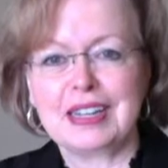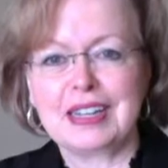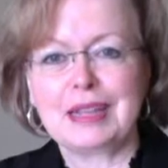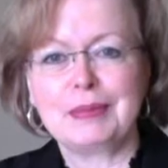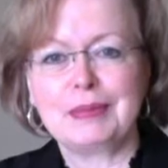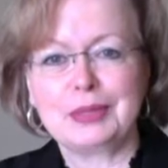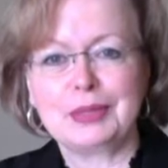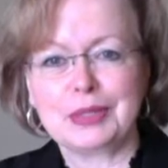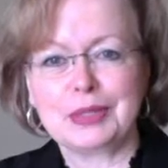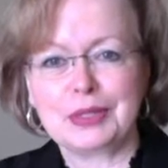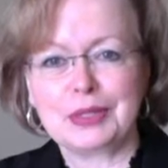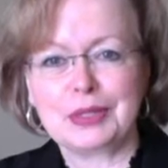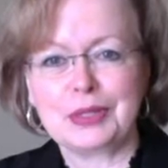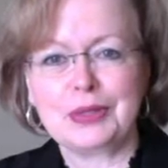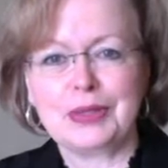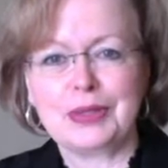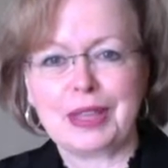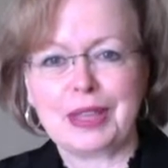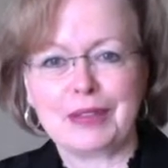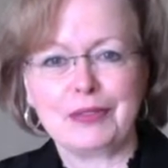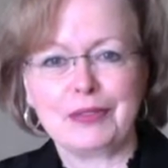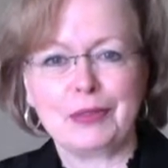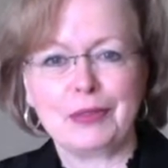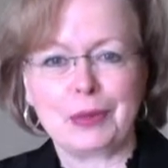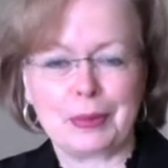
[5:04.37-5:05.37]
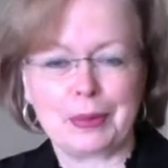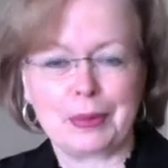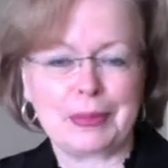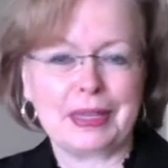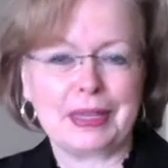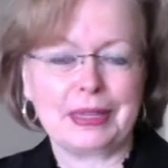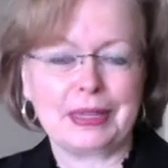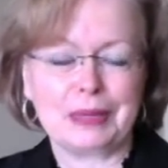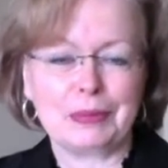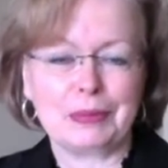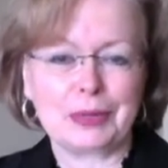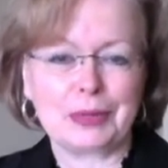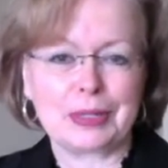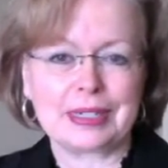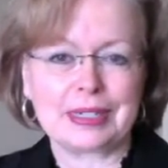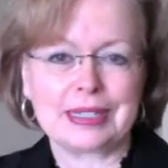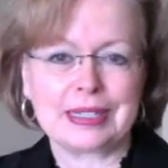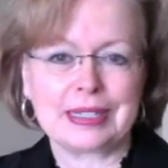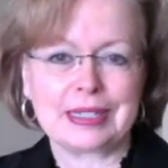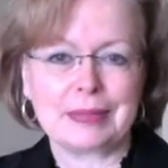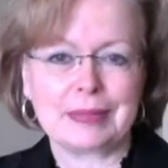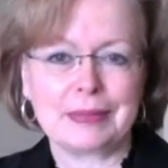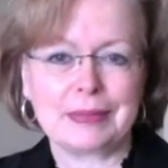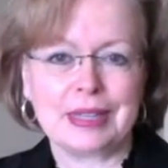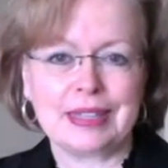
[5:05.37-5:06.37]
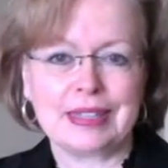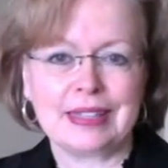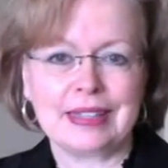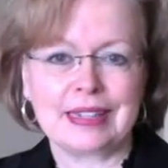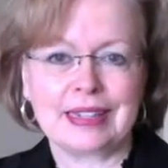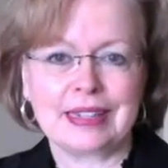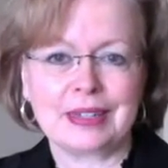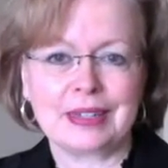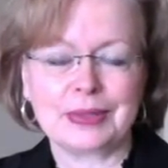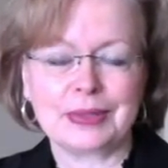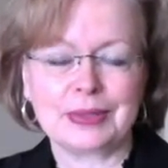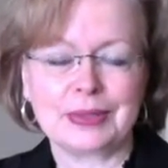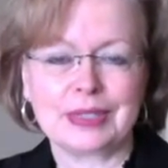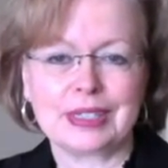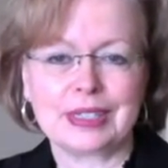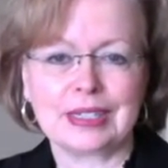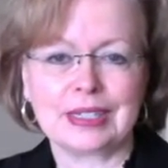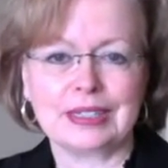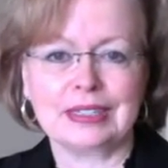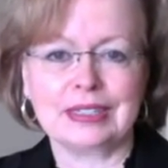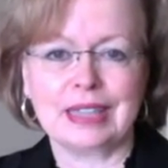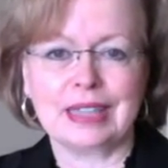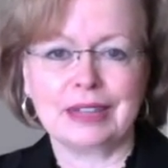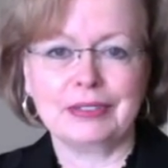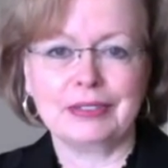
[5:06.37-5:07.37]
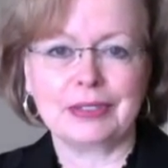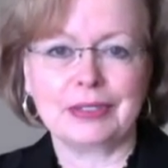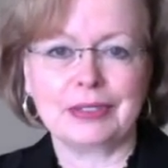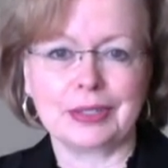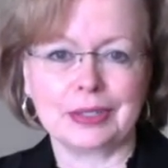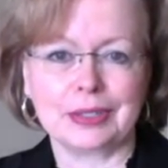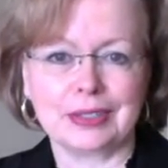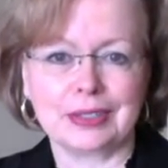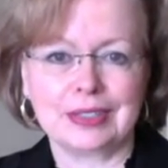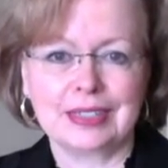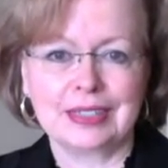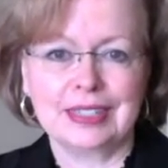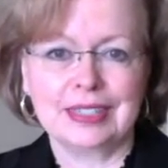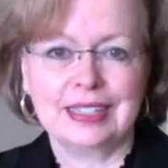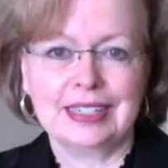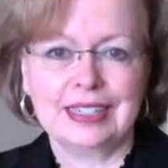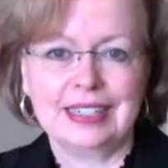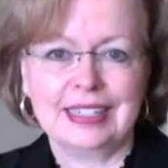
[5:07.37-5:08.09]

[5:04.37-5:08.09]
able to do that for me anymore doesn't mean that I don't still love her.